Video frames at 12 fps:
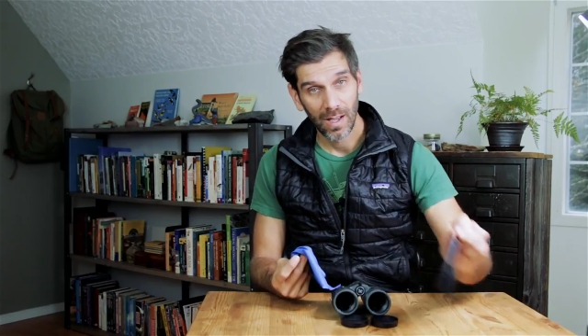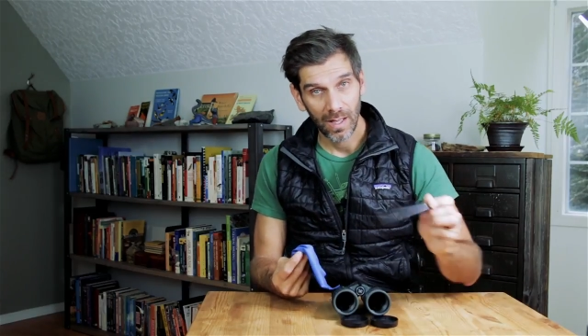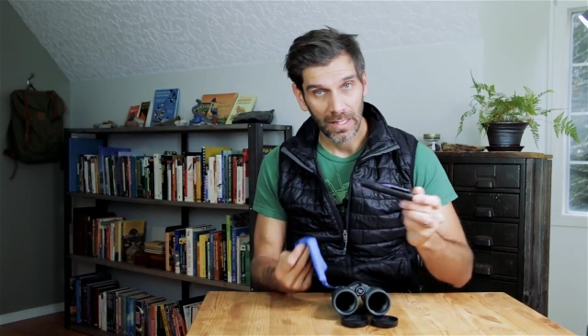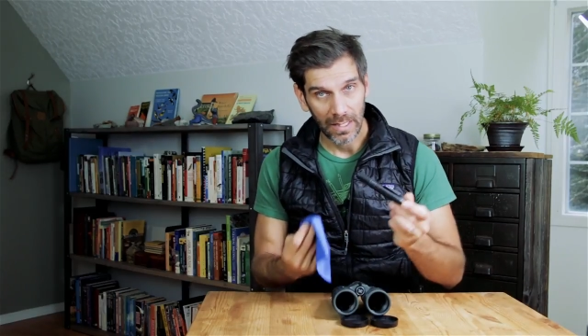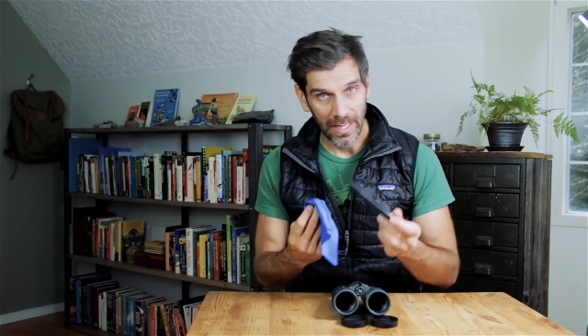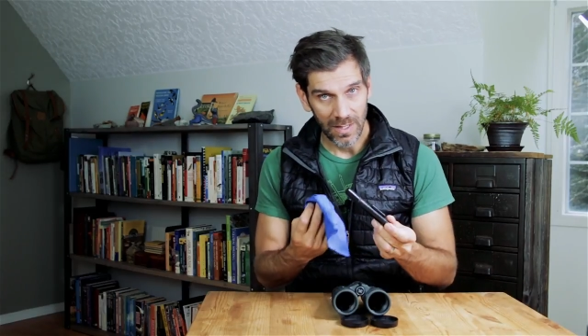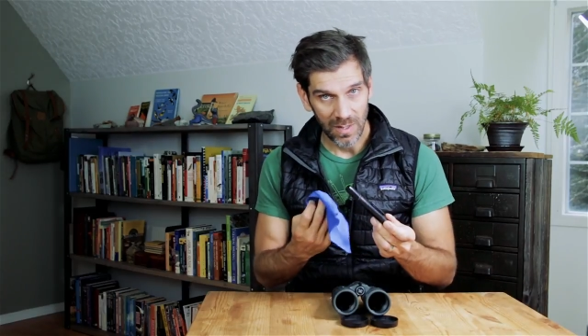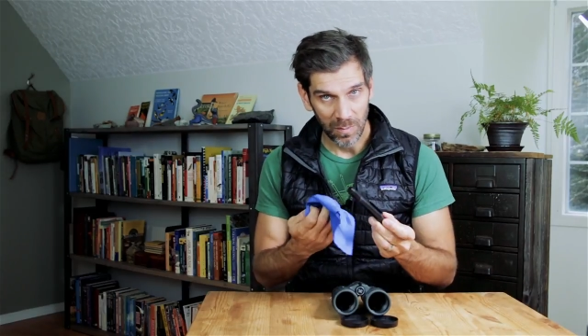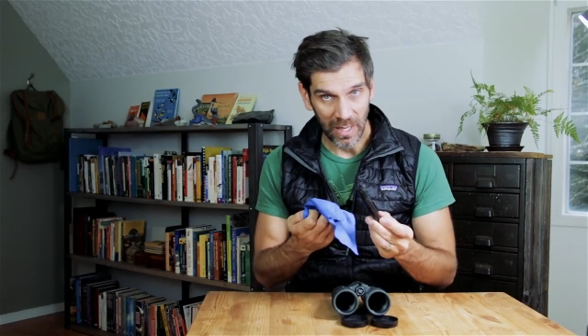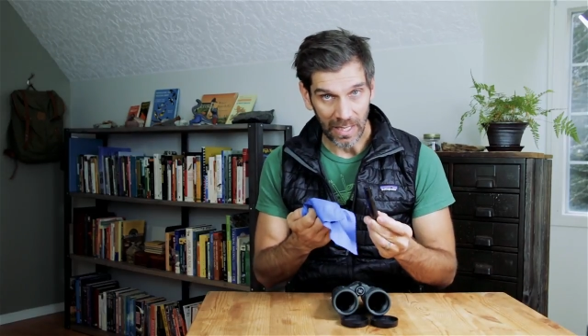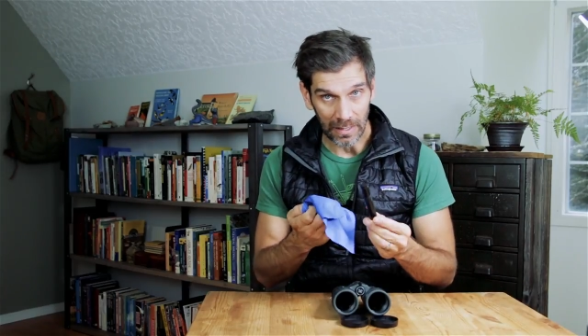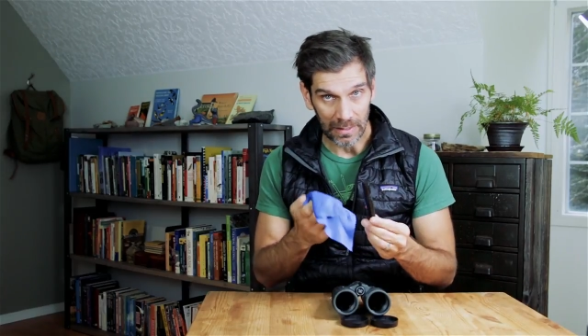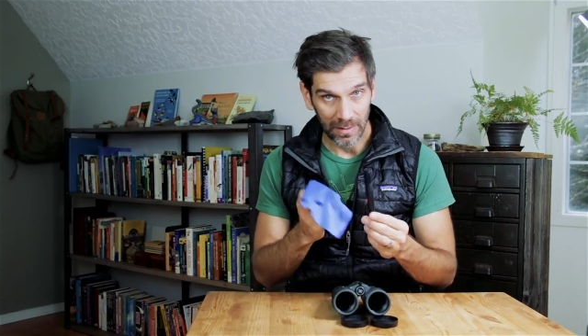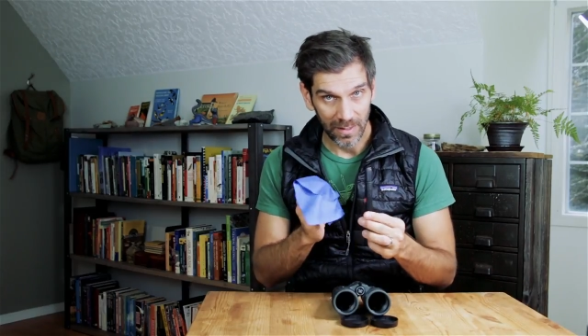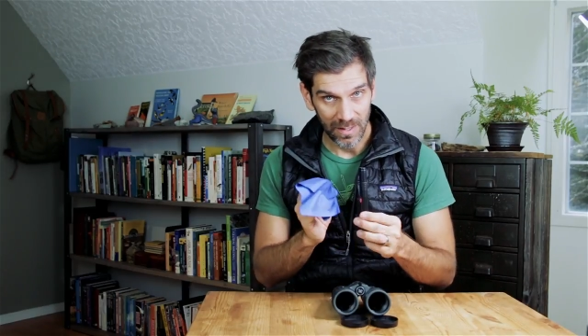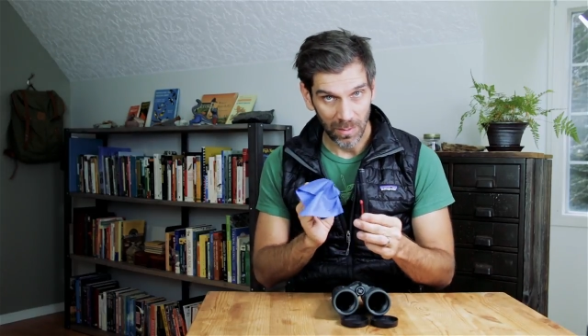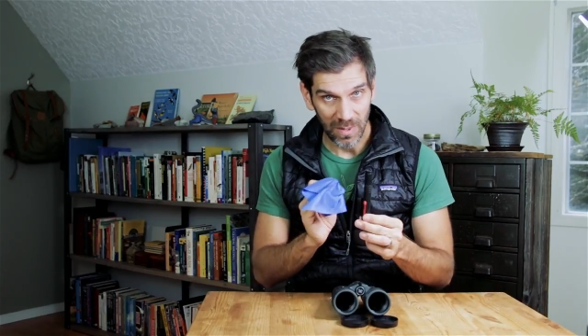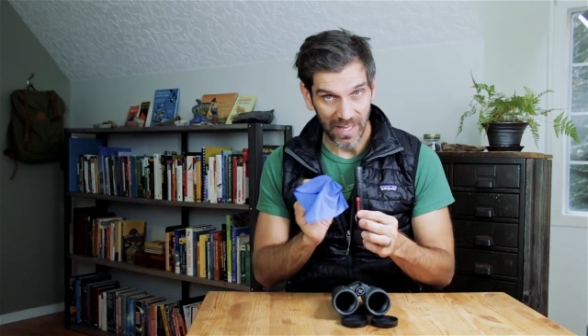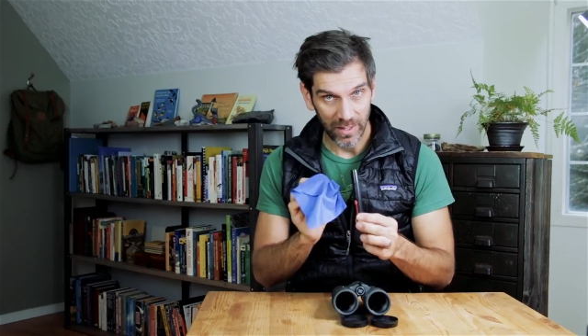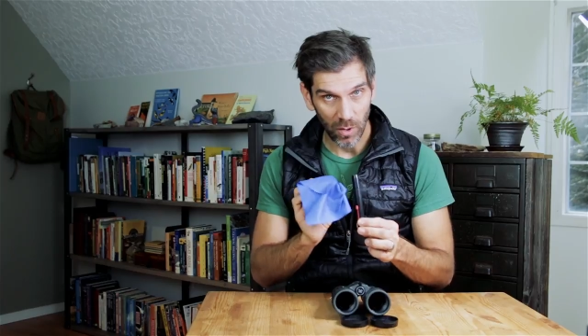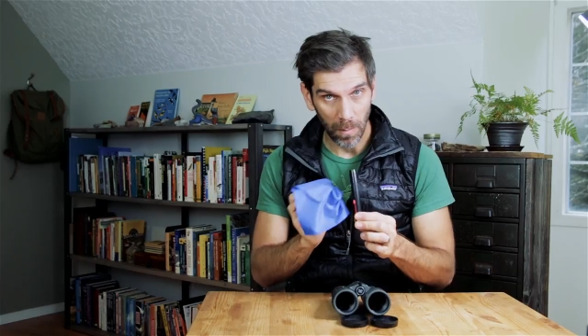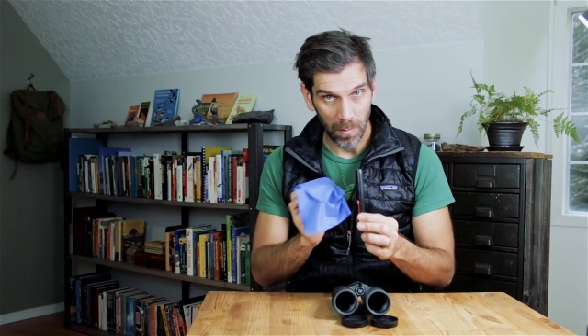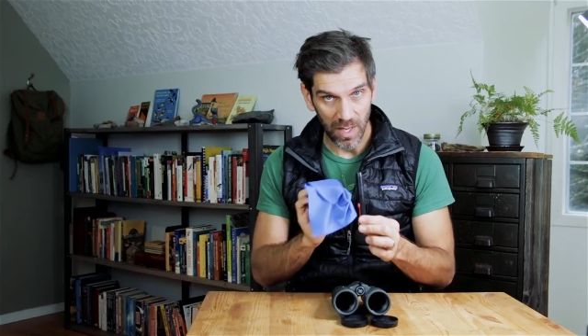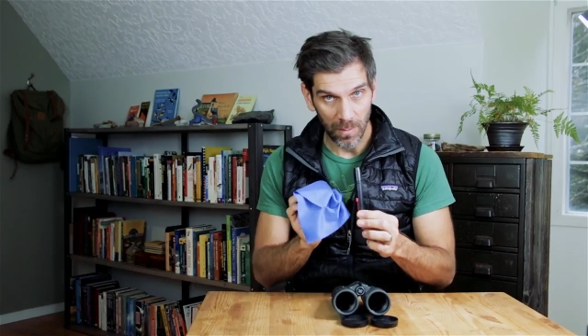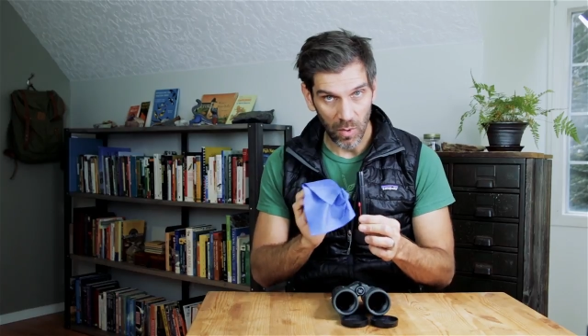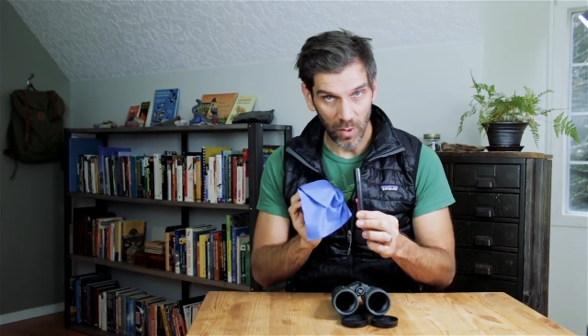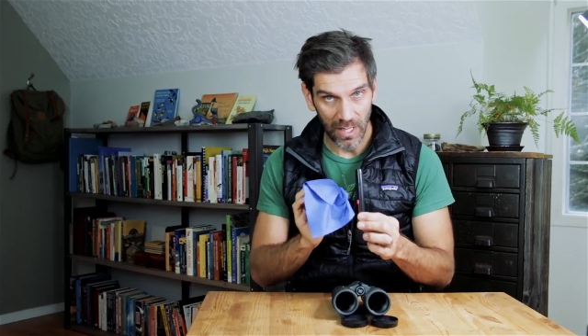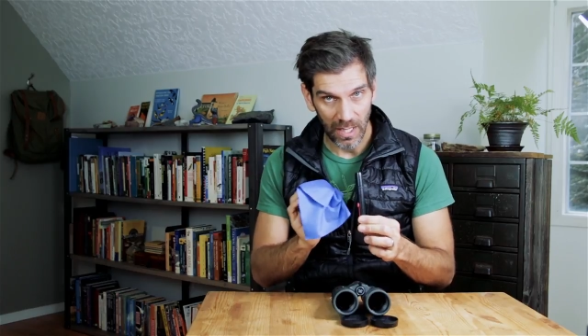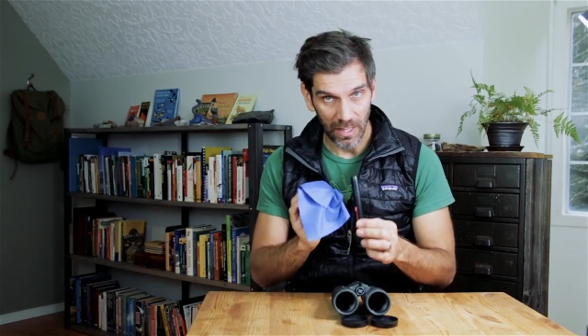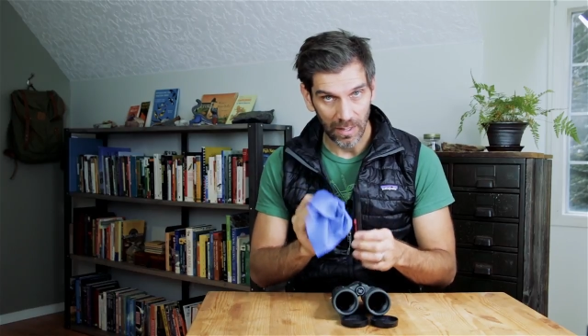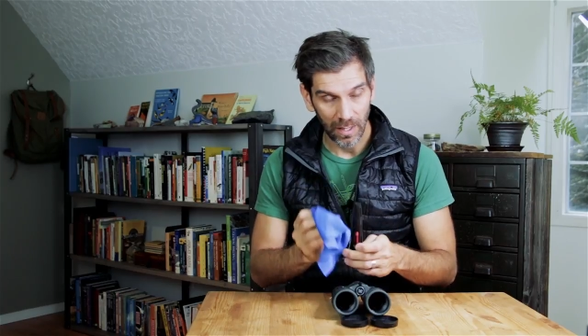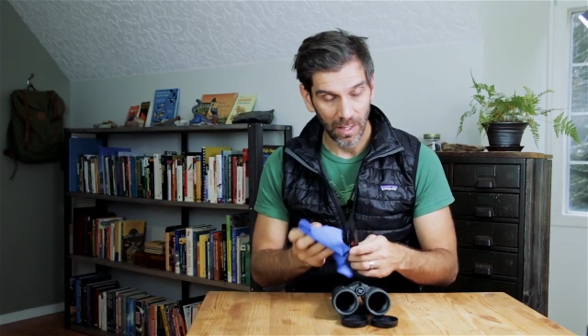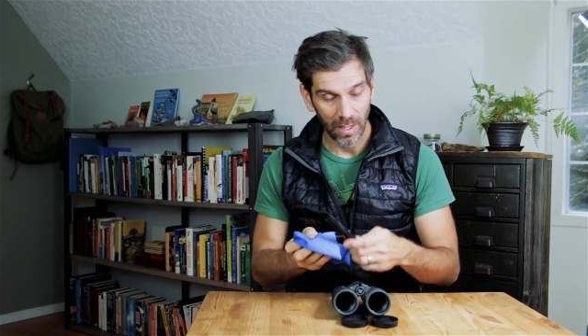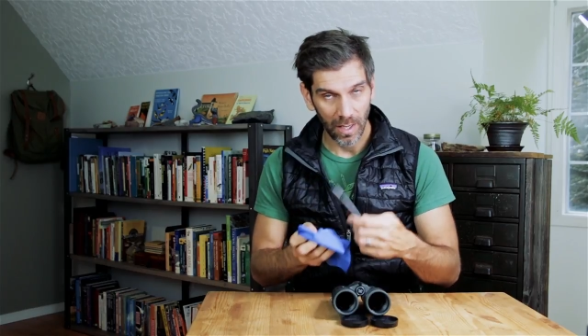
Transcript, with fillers: a lens pen. This would be like your minimal kit.